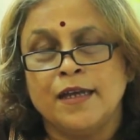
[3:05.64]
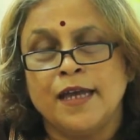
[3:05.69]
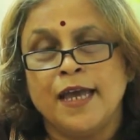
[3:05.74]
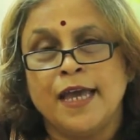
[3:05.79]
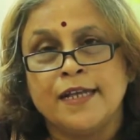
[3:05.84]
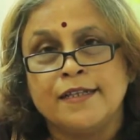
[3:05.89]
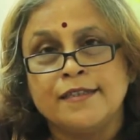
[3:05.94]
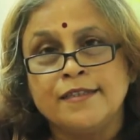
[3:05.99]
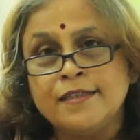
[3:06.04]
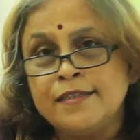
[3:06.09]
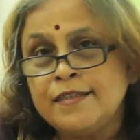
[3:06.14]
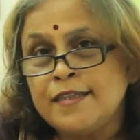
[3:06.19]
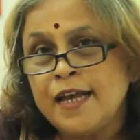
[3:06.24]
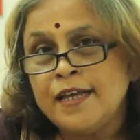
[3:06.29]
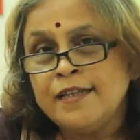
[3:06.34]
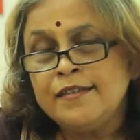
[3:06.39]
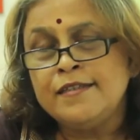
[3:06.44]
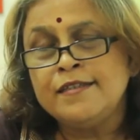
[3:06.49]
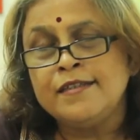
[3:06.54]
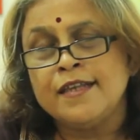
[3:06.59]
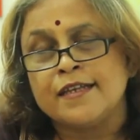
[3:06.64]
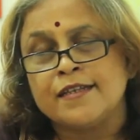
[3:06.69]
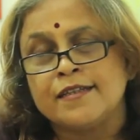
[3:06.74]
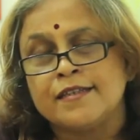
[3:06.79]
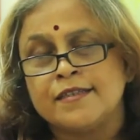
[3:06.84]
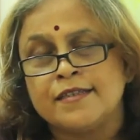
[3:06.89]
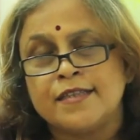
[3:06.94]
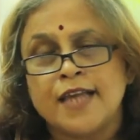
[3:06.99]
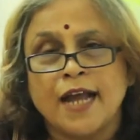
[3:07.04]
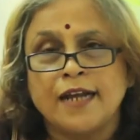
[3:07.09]
Exercise is
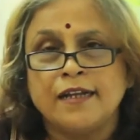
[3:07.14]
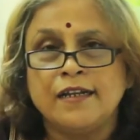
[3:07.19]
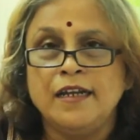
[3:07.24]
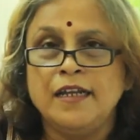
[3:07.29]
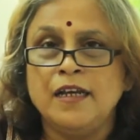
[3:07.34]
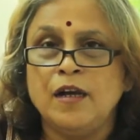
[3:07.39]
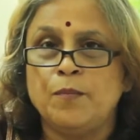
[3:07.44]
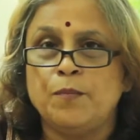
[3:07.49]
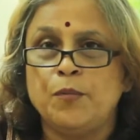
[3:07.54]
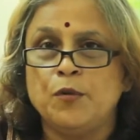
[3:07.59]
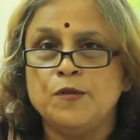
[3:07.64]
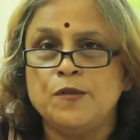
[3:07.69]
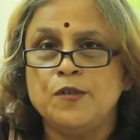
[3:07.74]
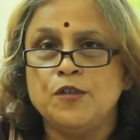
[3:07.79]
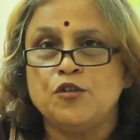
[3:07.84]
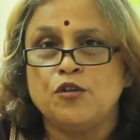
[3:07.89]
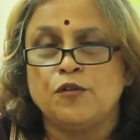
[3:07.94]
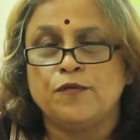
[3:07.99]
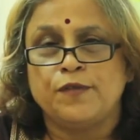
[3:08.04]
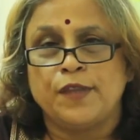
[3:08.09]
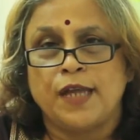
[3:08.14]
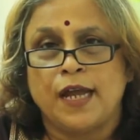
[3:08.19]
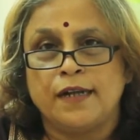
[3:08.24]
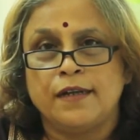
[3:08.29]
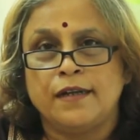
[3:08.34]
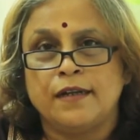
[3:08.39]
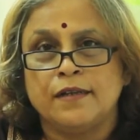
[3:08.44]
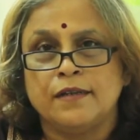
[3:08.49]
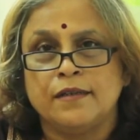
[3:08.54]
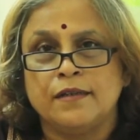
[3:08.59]
exactly opposite of
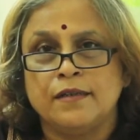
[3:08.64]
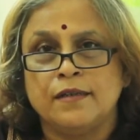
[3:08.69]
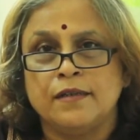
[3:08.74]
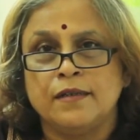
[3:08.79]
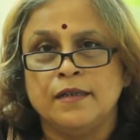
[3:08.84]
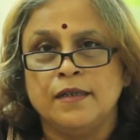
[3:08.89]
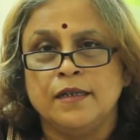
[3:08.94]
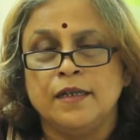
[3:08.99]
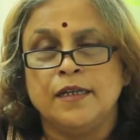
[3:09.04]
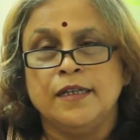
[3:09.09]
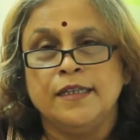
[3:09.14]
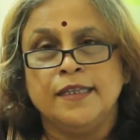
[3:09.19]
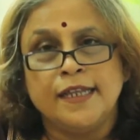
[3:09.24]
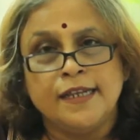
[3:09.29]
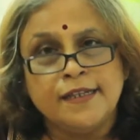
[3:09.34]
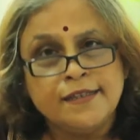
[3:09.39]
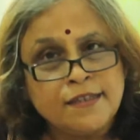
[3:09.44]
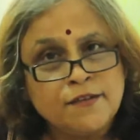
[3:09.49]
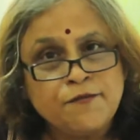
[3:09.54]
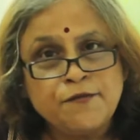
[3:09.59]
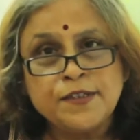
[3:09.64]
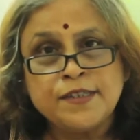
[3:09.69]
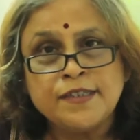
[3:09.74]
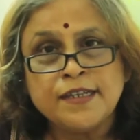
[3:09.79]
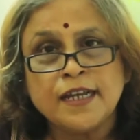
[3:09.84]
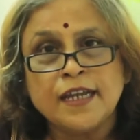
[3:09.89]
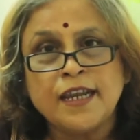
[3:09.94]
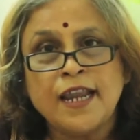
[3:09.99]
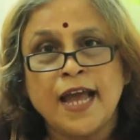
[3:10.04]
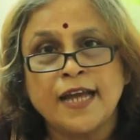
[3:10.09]
that. There is a
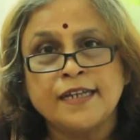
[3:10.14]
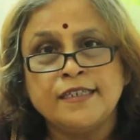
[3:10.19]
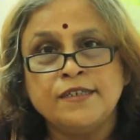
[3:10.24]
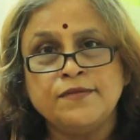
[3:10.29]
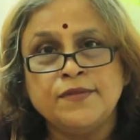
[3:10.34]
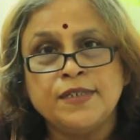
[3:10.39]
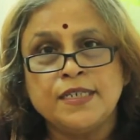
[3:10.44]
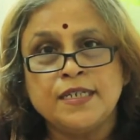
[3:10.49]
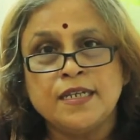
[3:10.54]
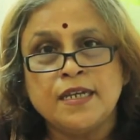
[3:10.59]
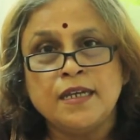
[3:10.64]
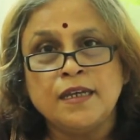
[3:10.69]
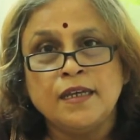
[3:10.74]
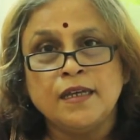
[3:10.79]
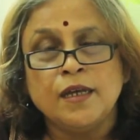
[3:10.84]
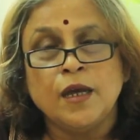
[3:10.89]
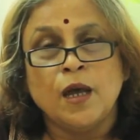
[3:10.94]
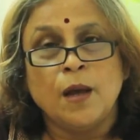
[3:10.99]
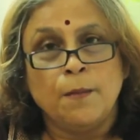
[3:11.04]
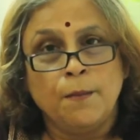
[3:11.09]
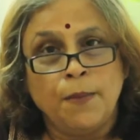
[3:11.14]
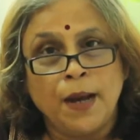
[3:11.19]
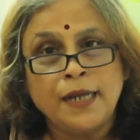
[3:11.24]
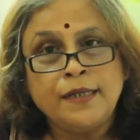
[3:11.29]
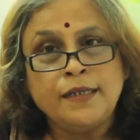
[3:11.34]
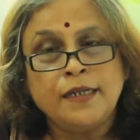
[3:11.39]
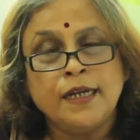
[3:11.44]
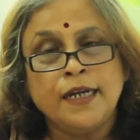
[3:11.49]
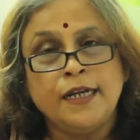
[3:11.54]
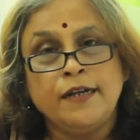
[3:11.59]
physical activity,
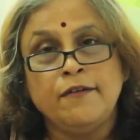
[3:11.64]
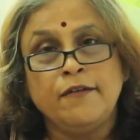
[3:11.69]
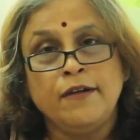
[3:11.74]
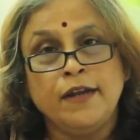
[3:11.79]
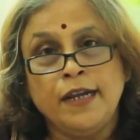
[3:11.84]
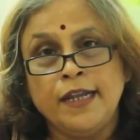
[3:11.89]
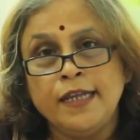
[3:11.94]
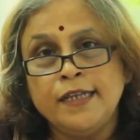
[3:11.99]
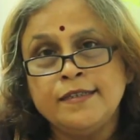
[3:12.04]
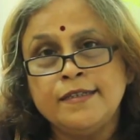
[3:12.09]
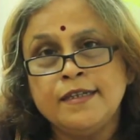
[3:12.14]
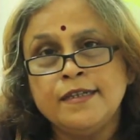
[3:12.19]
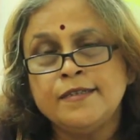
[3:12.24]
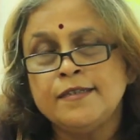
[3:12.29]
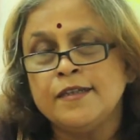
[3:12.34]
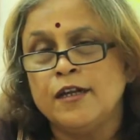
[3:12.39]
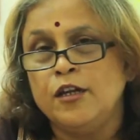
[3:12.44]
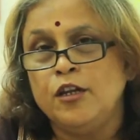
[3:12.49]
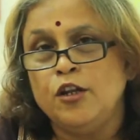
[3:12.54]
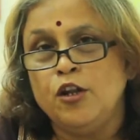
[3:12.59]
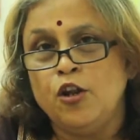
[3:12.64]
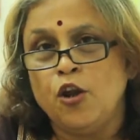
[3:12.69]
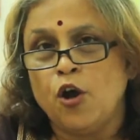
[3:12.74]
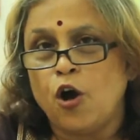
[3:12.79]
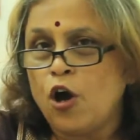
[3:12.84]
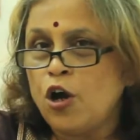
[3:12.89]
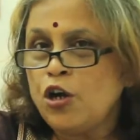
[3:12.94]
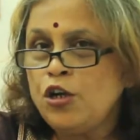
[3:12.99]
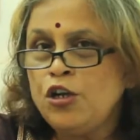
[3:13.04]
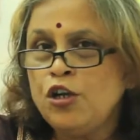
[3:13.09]
but it releases a
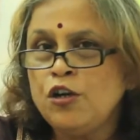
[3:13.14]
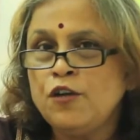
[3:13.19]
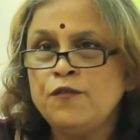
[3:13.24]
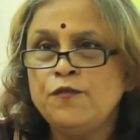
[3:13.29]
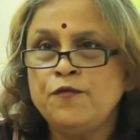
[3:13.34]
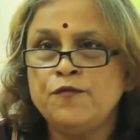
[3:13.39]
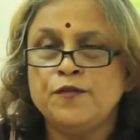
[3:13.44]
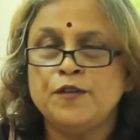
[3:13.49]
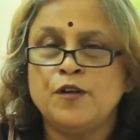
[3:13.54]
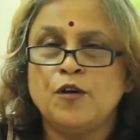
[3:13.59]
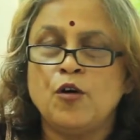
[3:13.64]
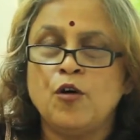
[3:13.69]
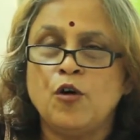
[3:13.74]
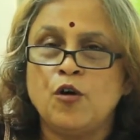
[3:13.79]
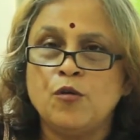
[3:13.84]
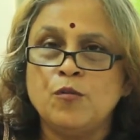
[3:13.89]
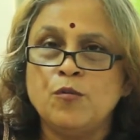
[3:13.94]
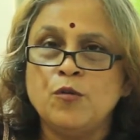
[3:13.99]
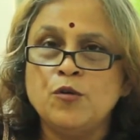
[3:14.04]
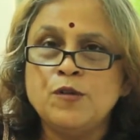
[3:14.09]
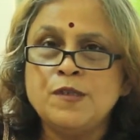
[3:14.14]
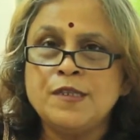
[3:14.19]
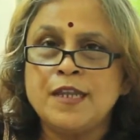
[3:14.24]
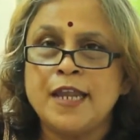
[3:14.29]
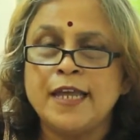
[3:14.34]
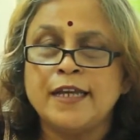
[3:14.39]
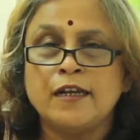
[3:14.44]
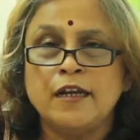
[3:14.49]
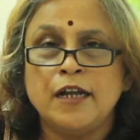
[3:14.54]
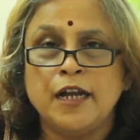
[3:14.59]
lot of hormones
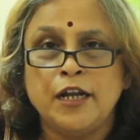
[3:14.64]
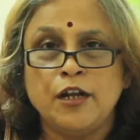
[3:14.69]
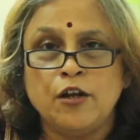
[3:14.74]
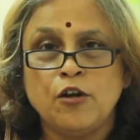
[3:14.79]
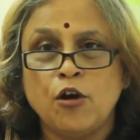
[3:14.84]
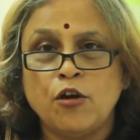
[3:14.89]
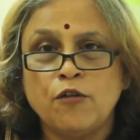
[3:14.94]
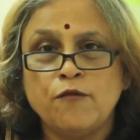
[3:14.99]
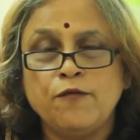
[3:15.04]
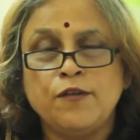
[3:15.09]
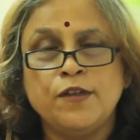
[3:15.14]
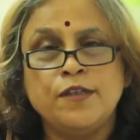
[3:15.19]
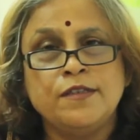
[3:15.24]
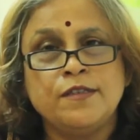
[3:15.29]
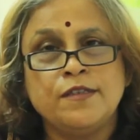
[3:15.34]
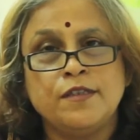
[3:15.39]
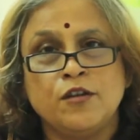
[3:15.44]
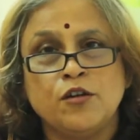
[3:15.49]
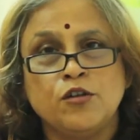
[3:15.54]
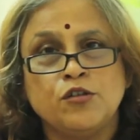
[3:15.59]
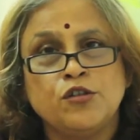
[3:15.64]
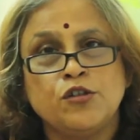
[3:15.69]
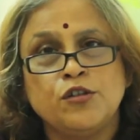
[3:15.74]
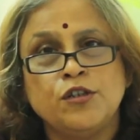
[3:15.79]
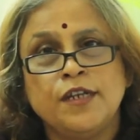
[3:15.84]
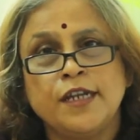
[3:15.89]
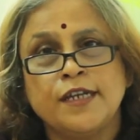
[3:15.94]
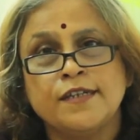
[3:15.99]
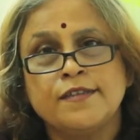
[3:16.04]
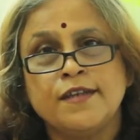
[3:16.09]
like endorphins,
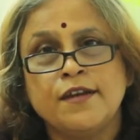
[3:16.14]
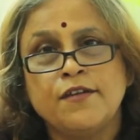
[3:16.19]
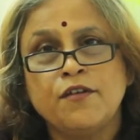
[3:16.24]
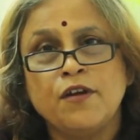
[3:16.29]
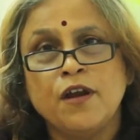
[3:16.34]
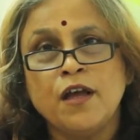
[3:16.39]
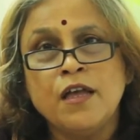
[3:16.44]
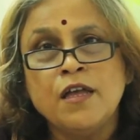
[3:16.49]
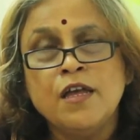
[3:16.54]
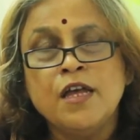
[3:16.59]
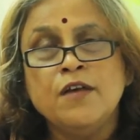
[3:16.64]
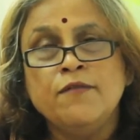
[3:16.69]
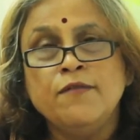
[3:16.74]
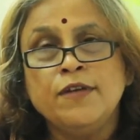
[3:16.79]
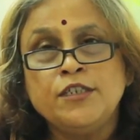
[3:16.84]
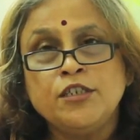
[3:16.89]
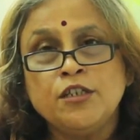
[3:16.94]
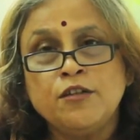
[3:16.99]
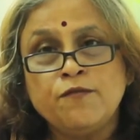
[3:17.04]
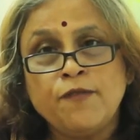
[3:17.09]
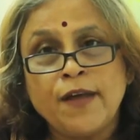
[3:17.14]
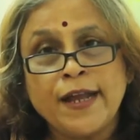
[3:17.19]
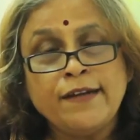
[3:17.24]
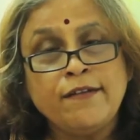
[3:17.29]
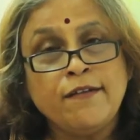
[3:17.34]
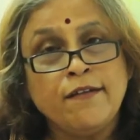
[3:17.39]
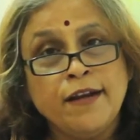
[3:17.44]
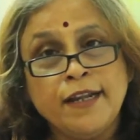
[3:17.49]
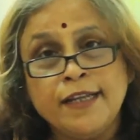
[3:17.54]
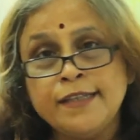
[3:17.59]
serotonin, etc., which in
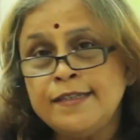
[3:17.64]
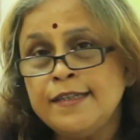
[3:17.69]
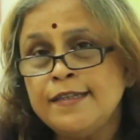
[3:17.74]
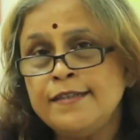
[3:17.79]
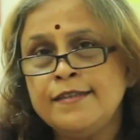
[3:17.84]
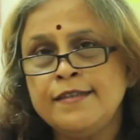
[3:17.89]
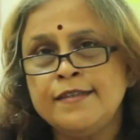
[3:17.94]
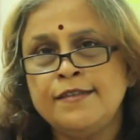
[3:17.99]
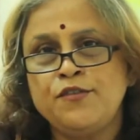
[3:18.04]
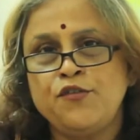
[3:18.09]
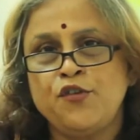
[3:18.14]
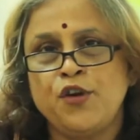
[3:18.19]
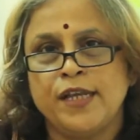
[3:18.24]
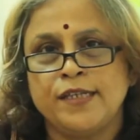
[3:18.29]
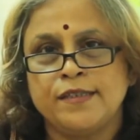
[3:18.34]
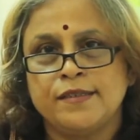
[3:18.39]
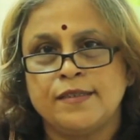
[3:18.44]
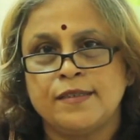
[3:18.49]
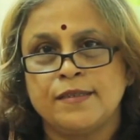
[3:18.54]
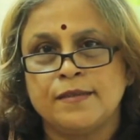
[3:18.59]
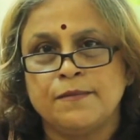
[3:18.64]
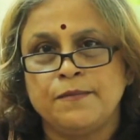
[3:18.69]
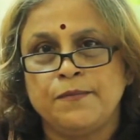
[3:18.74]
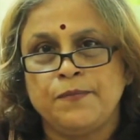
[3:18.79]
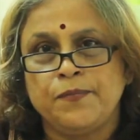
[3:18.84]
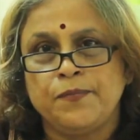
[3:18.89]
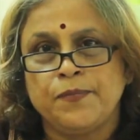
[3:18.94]
fact releases the stress.